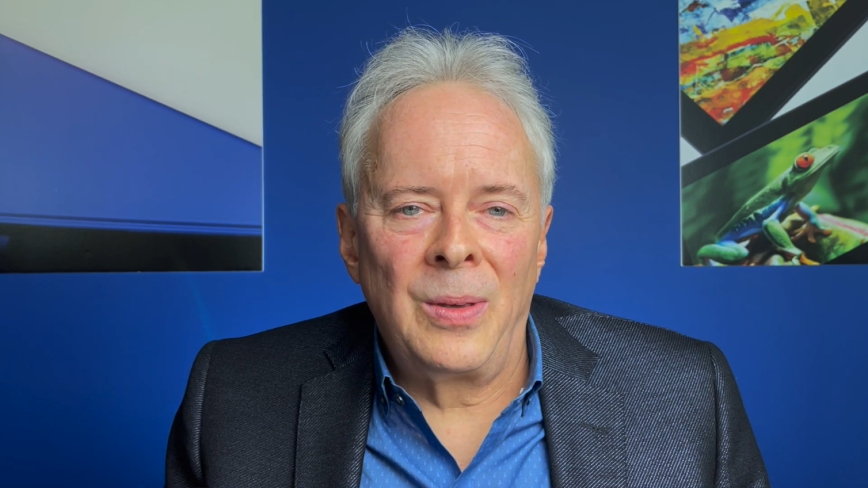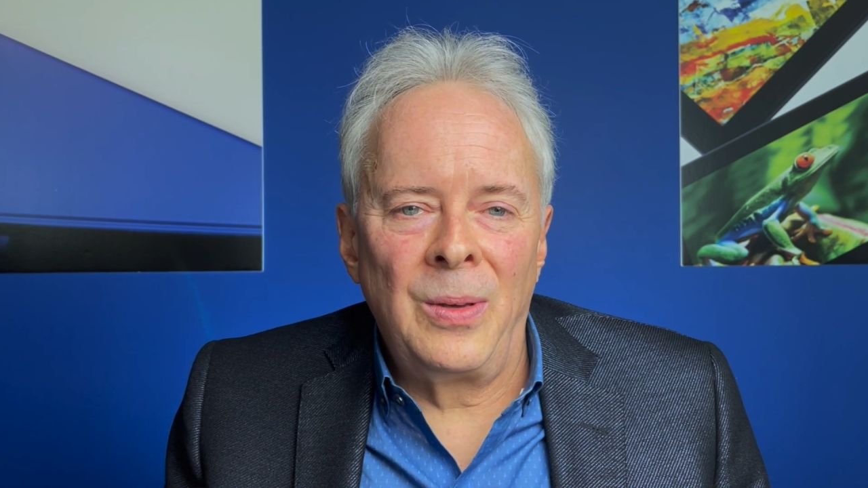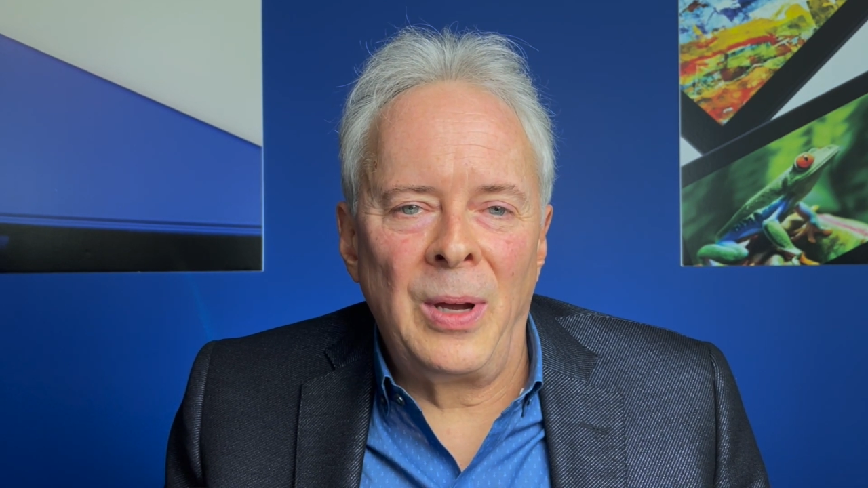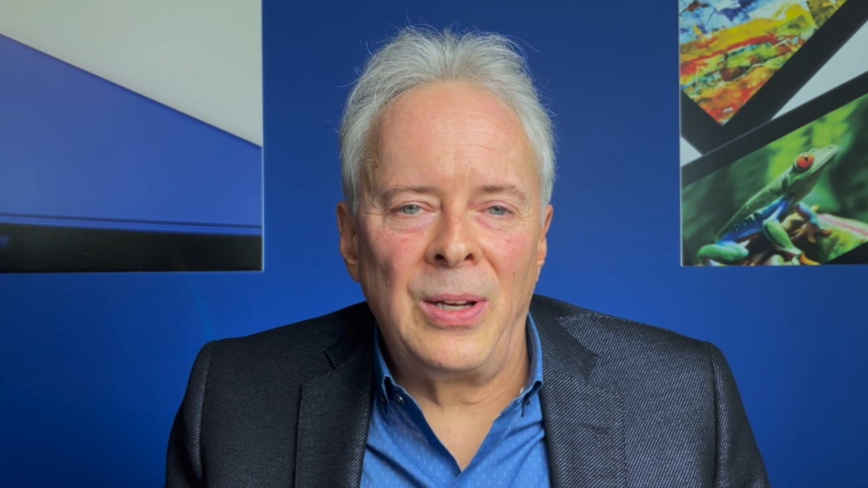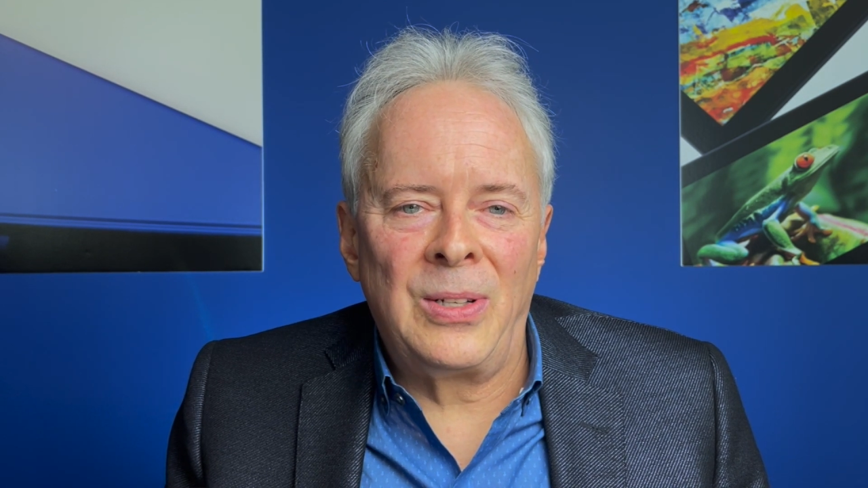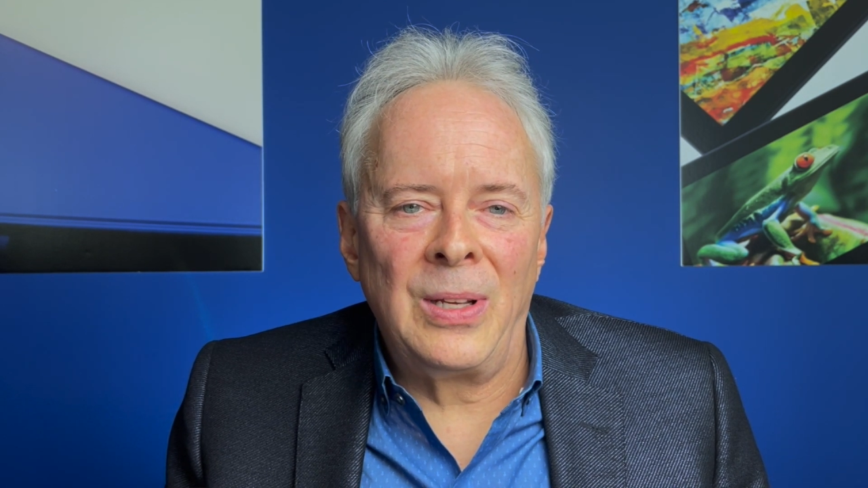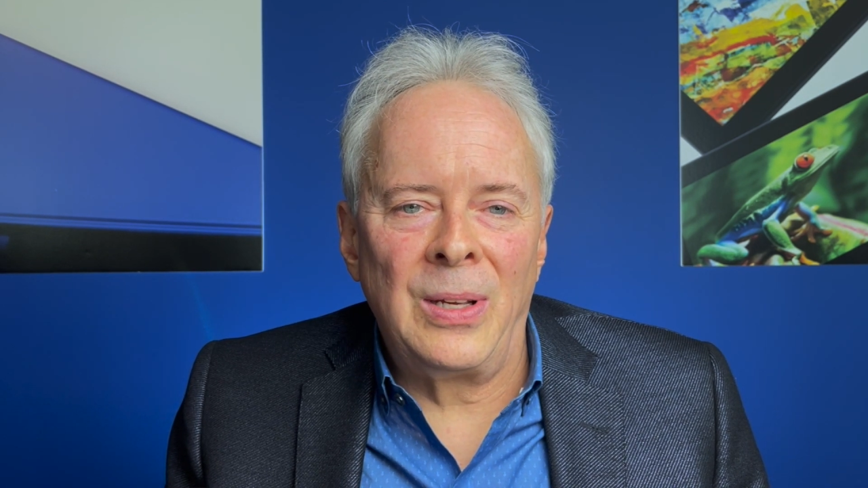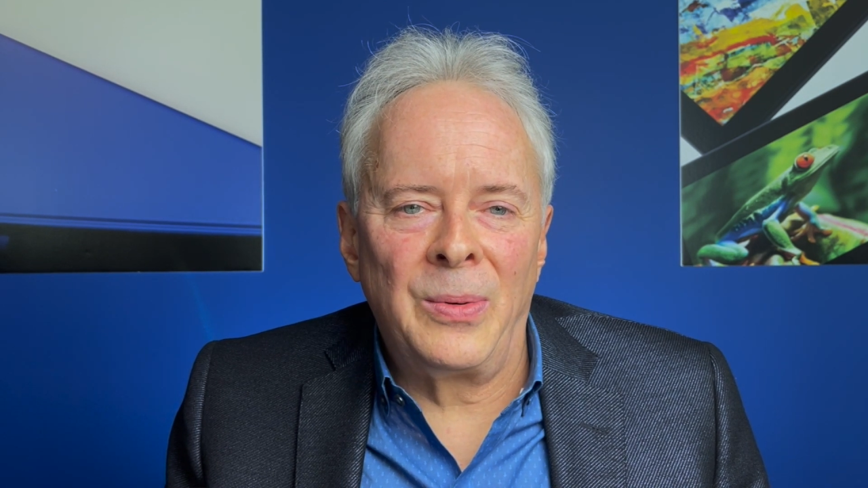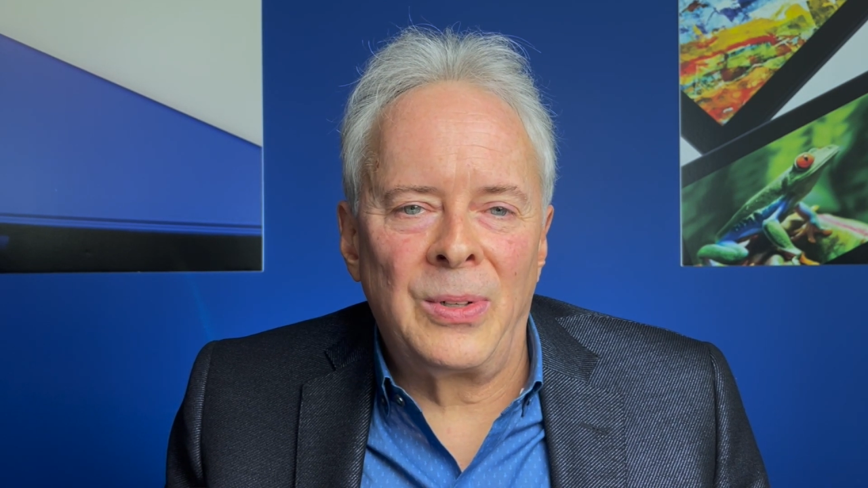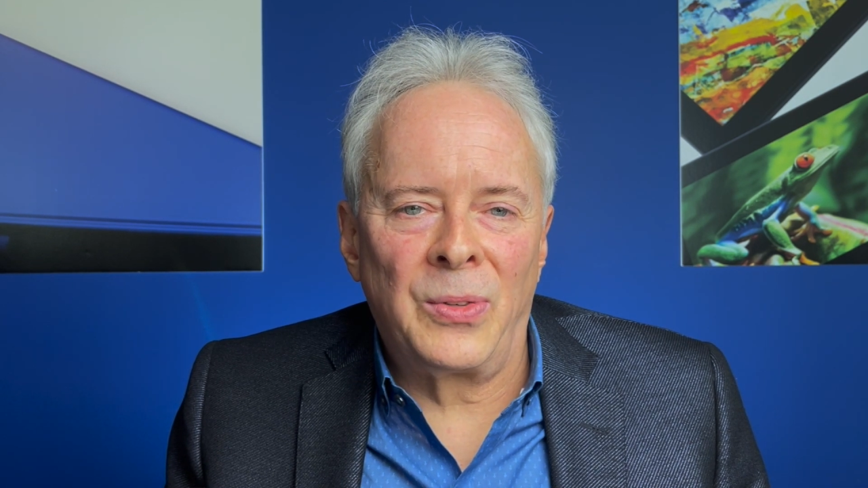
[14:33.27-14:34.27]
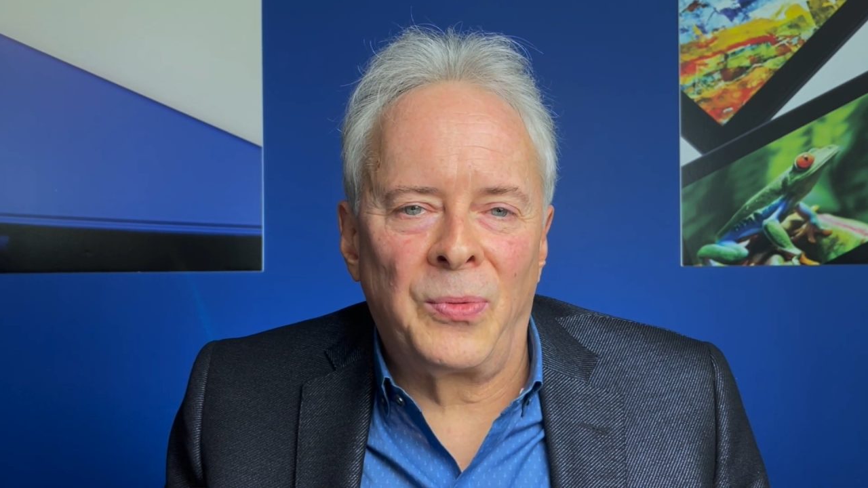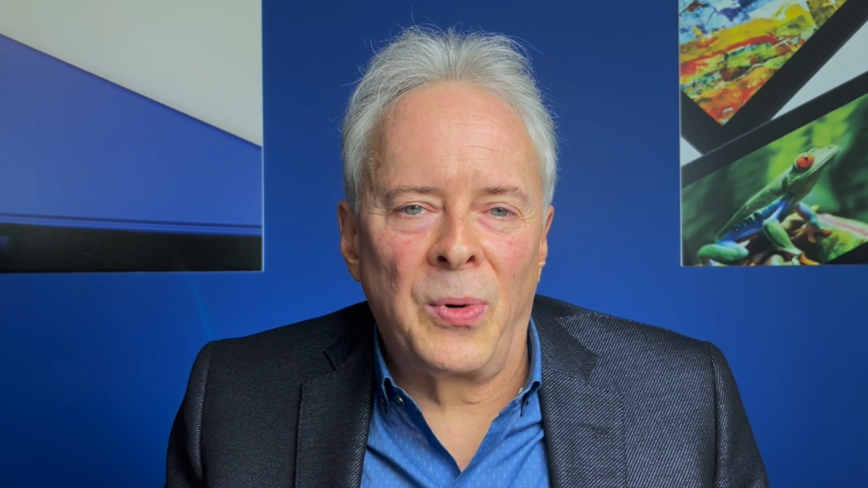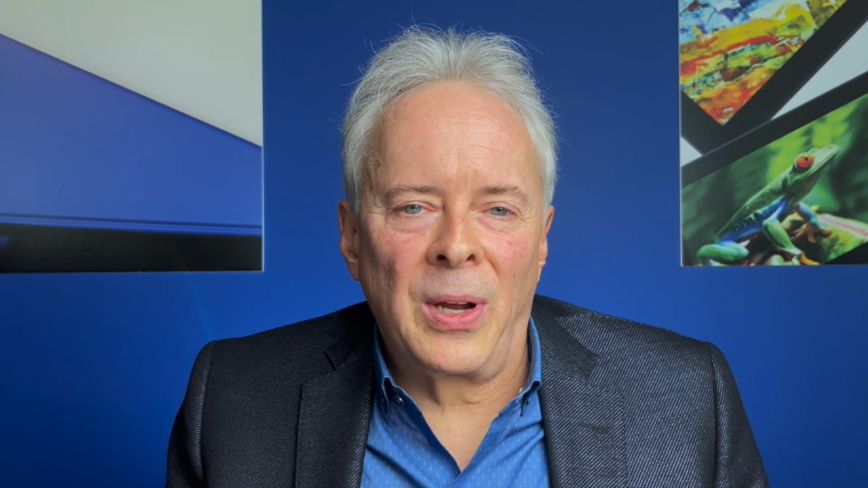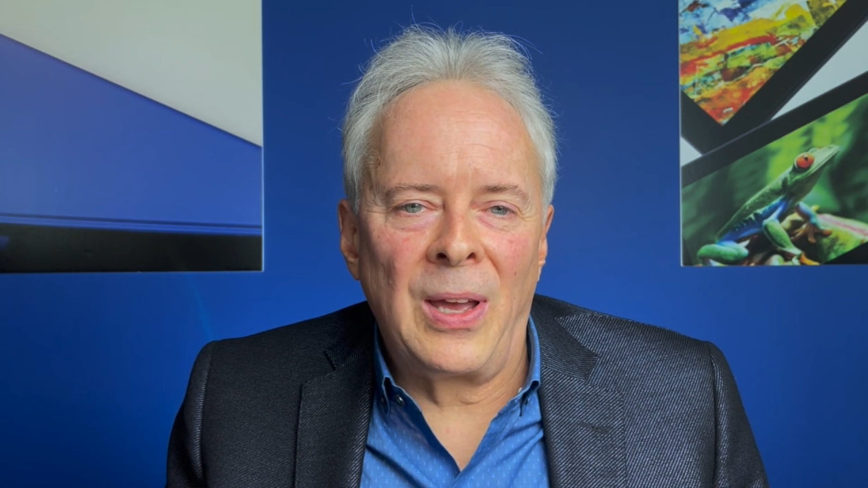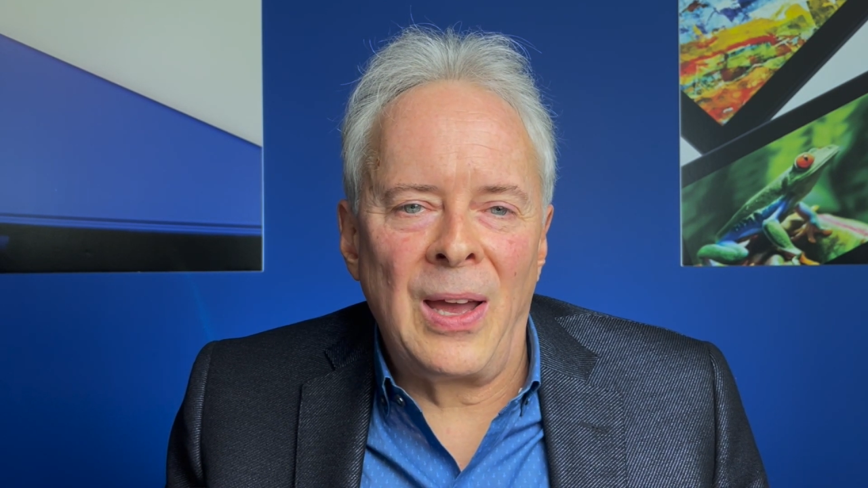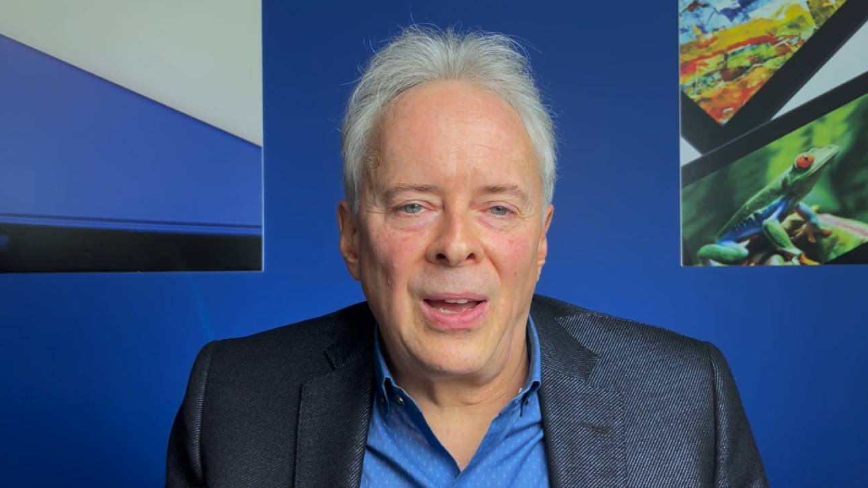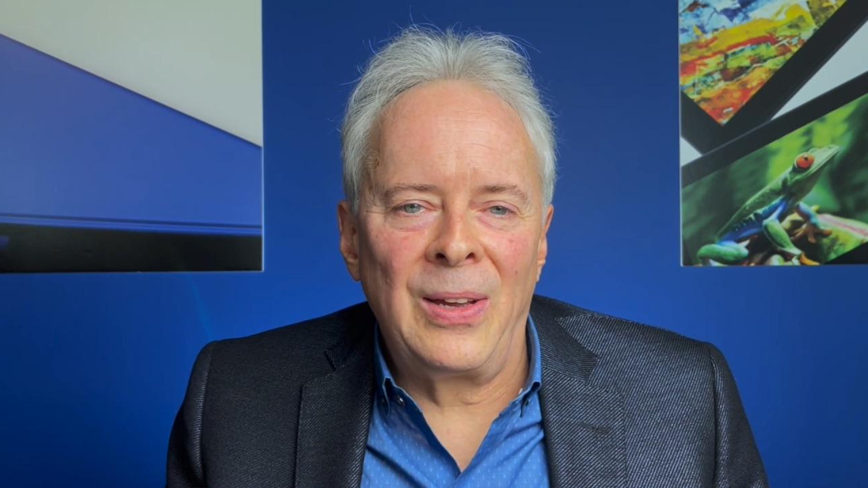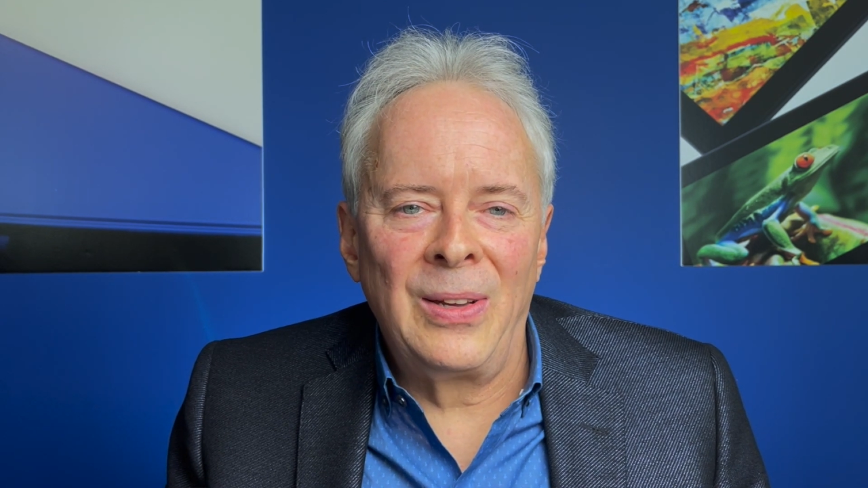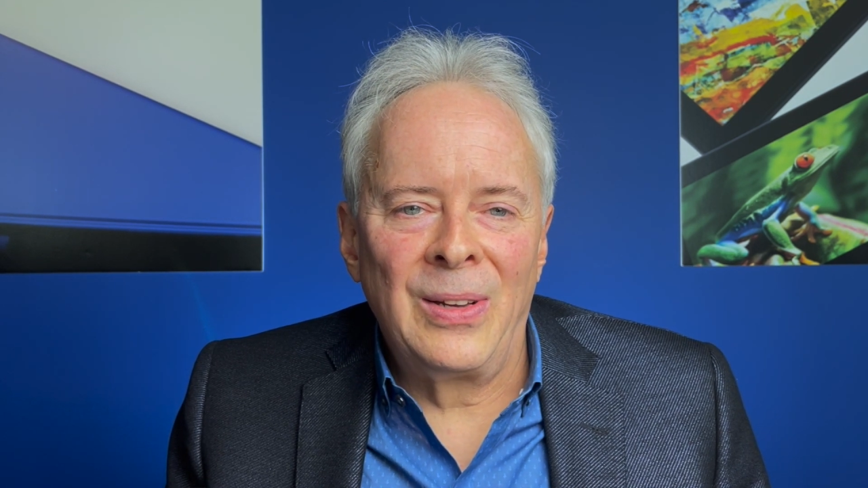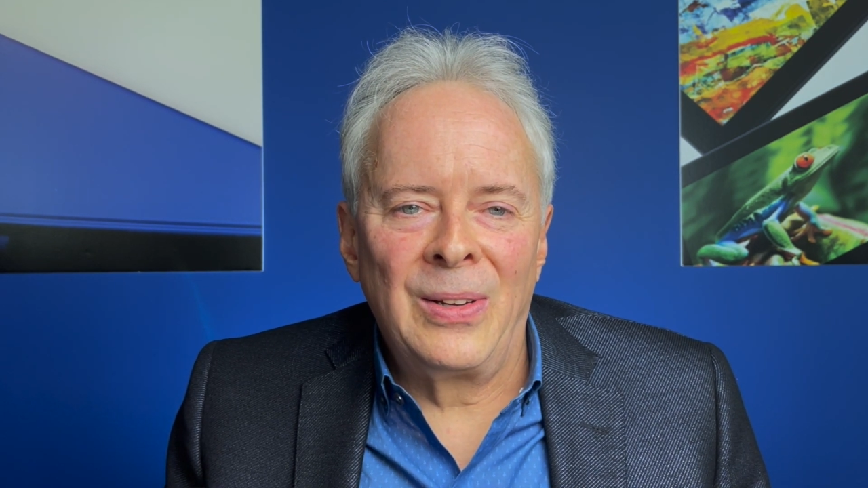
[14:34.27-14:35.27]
UHD, which is 4K.